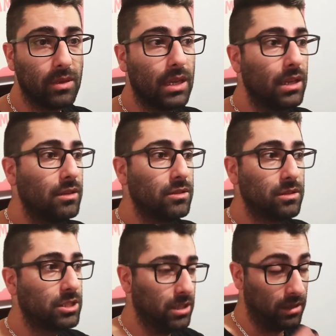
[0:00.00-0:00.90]
And then
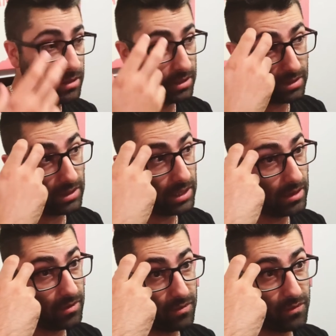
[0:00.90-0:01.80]
she'll chill until
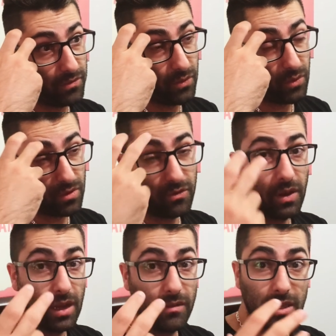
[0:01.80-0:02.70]
like 4 or
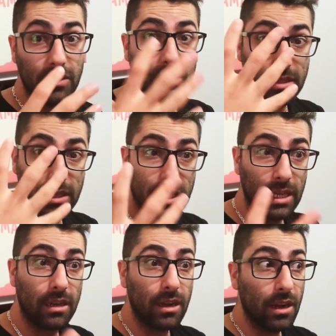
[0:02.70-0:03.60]
5. And then you'll see
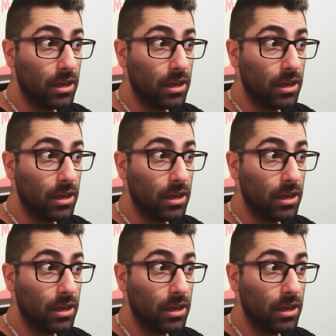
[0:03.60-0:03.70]
again.